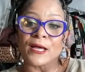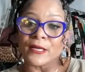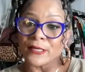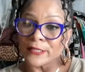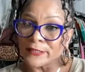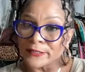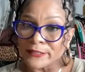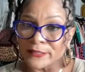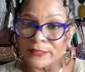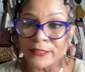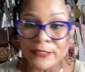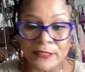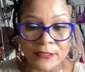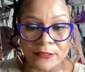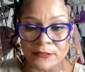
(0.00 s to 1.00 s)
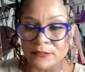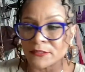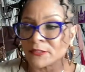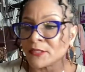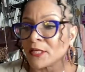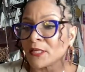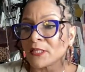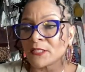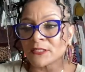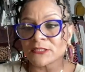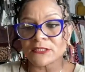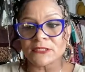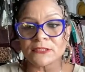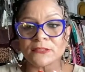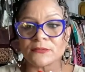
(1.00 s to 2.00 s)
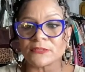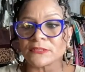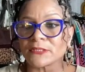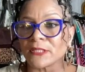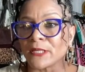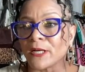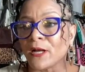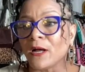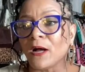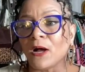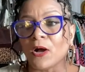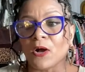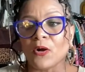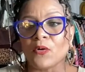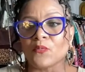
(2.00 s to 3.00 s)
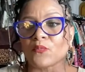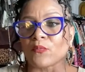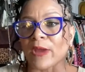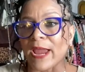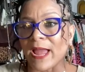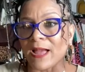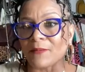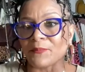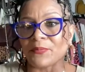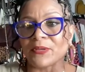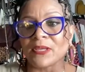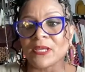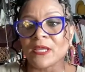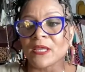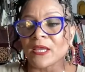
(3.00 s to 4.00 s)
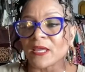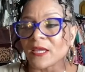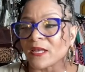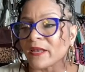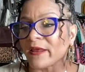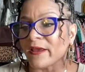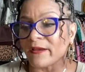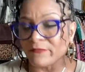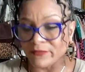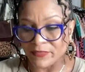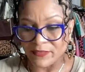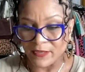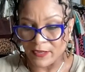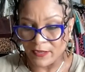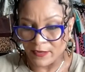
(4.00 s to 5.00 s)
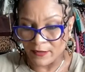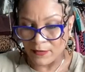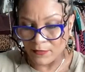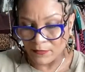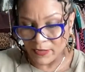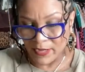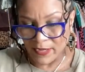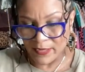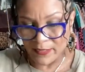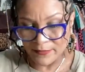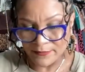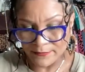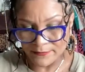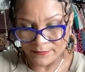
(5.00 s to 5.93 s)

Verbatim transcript: Honey, she'll go into a whole rap and everything, okay?